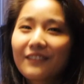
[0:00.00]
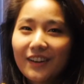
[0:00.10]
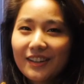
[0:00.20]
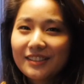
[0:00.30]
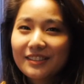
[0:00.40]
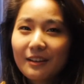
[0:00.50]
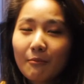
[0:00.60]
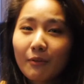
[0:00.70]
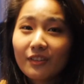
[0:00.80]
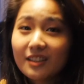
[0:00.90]
First,
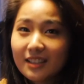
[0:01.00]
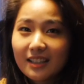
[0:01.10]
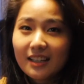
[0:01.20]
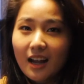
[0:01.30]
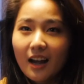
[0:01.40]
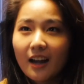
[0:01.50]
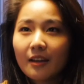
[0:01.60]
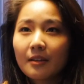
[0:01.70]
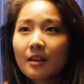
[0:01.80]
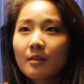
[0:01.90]
both Sina and
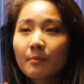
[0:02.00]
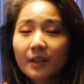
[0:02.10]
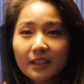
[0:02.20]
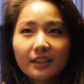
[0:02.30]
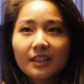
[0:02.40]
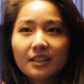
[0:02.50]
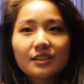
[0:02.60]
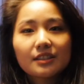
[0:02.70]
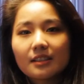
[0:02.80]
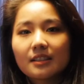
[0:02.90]
I clearly
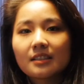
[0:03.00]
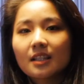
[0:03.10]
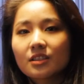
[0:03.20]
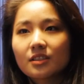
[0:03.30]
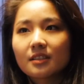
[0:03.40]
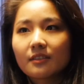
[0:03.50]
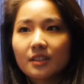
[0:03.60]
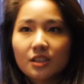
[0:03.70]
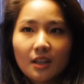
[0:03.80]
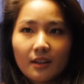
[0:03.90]
understood the intentions of
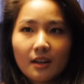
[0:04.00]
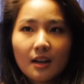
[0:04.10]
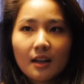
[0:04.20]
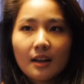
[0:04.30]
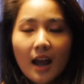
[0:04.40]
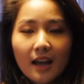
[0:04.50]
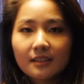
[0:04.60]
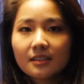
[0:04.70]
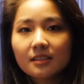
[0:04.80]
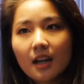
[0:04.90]
each other and had
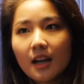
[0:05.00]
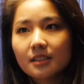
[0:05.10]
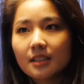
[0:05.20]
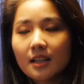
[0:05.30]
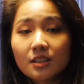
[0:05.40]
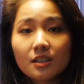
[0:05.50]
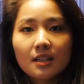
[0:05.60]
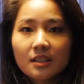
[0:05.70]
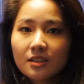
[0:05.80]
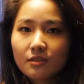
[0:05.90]
the desire to enter
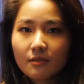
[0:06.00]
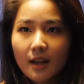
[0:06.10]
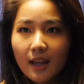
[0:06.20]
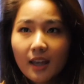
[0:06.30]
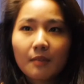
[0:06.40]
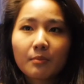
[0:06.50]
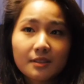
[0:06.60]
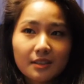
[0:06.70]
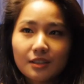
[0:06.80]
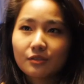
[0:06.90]
into a
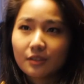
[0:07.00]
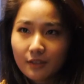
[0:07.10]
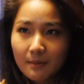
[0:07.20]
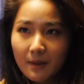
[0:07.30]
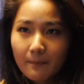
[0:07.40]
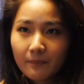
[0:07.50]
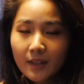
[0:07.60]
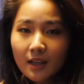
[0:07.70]
consensual agreement.